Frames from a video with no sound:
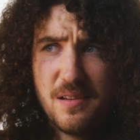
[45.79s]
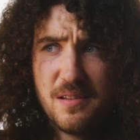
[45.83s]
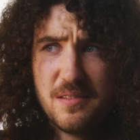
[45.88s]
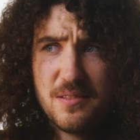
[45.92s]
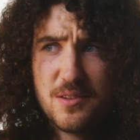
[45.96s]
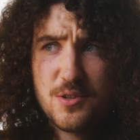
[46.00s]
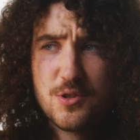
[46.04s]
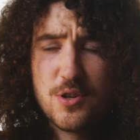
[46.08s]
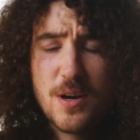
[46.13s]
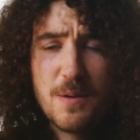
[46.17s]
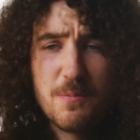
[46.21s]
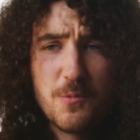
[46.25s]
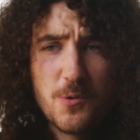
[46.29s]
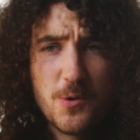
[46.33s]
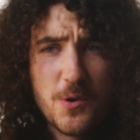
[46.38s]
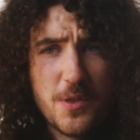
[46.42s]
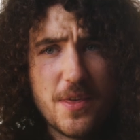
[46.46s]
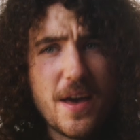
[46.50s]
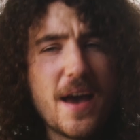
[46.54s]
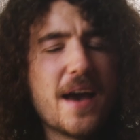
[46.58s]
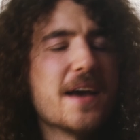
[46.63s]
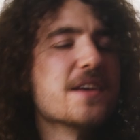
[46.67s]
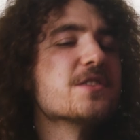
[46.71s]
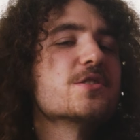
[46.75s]
The trouble with
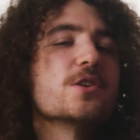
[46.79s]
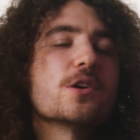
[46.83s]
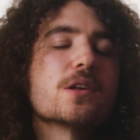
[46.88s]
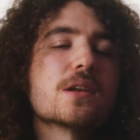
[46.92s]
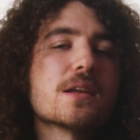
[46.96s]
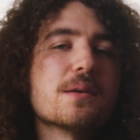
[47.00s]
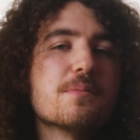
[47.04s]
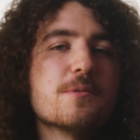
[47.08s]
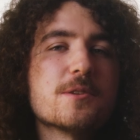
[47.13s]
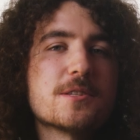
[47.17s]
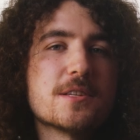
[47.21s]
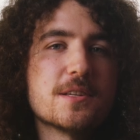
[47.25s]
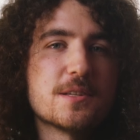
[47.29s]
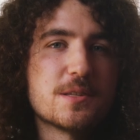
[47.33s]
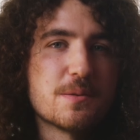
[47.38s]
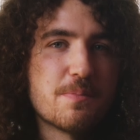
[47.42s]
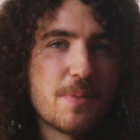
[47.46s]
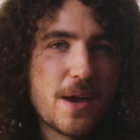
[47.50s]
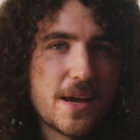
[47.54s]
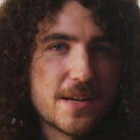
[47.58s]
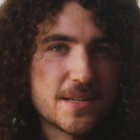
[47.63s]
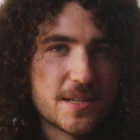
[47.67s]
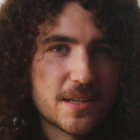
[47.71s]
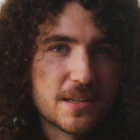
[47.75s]
that is you're limited to
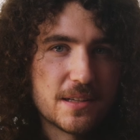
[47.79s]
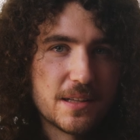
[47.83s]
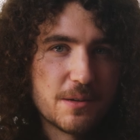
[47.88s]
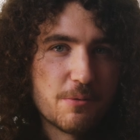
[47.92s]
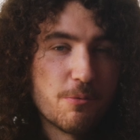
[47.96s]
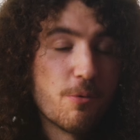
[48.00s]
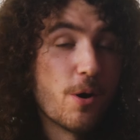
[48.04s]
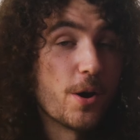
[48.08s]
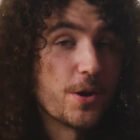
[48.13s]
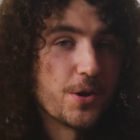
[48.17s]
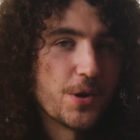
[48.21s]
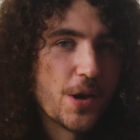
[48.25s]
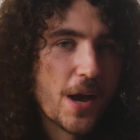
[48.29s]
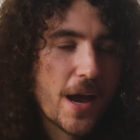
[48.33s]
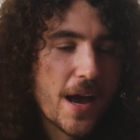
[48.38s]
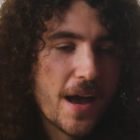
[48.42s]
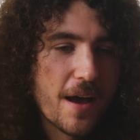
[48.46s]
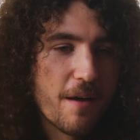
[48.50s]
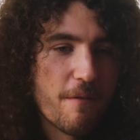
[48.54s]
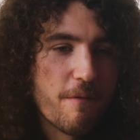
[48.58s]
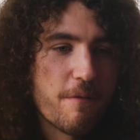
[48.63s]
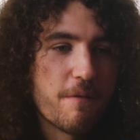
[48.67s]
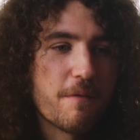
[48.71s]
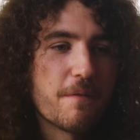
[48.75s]
basically what you
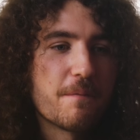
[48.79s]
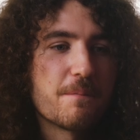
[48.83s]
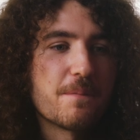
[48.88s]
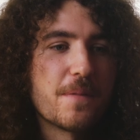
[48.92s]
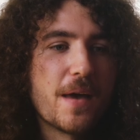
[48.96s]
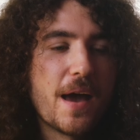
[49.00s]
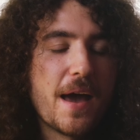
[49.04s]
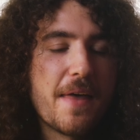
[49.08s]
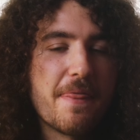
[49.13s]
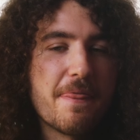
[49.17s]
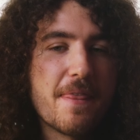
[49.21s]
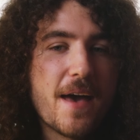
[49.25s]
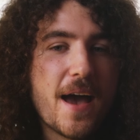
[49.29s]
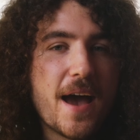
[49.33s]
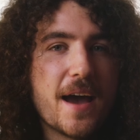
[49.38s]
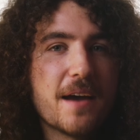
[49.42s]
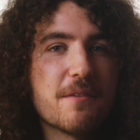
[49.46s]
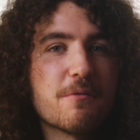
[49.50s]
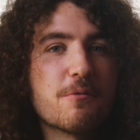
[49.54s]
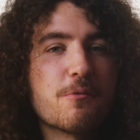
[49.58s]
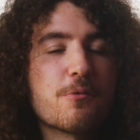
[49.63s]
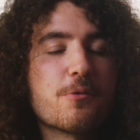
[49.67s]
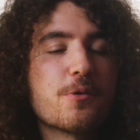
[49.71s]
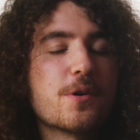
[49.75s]
have, and that
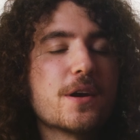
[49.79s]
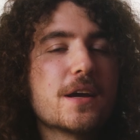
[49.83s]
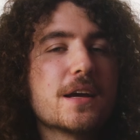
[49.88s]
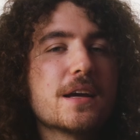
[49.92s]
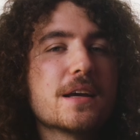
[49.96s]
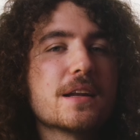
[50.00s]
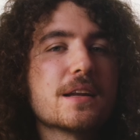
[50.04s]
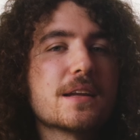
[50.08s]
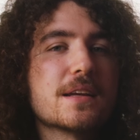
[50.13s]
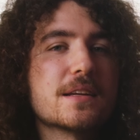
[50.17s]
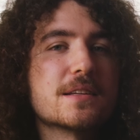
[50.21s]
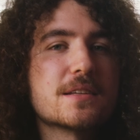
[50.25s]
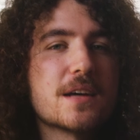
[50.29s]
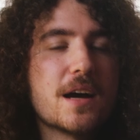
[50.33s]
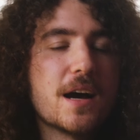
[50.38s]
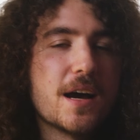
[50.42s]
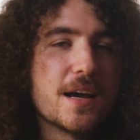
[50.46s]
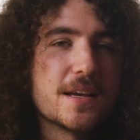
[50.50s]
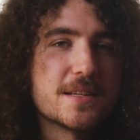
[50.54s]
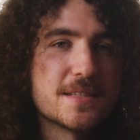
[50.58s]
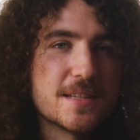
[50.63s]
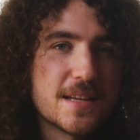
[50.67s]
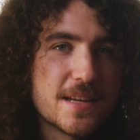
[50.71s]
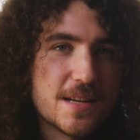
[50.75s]
really
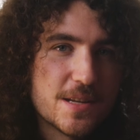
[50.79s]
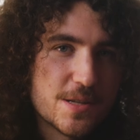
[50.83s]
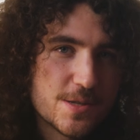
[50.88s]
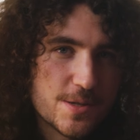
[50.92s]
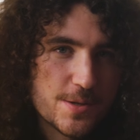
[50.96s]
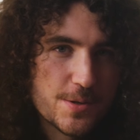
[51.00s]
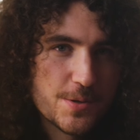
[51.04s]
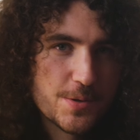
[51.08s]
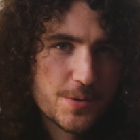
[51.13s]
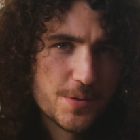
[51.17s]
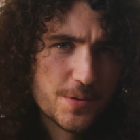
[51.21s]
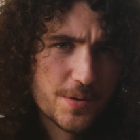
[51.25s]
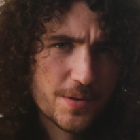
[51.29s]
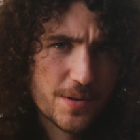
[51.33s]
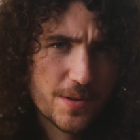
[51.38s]
ties into,